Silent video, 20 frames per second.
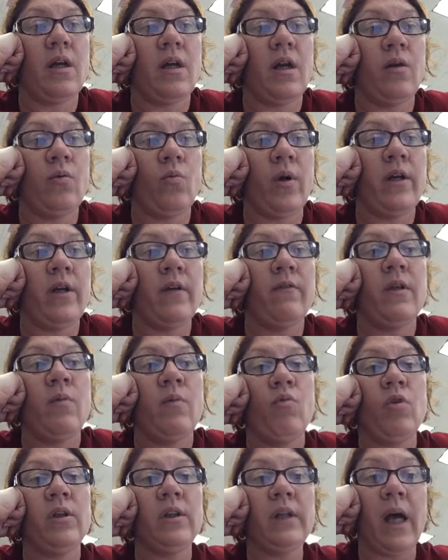and one of
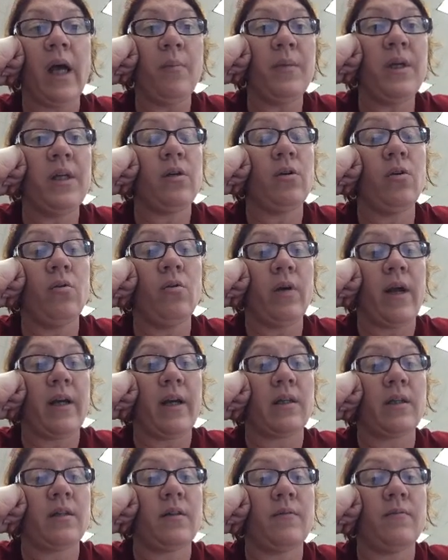them will not be
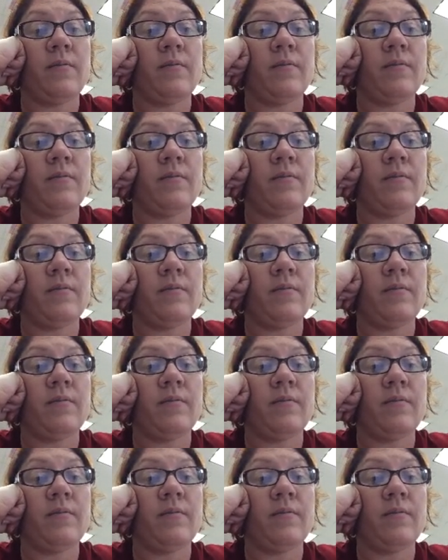correct.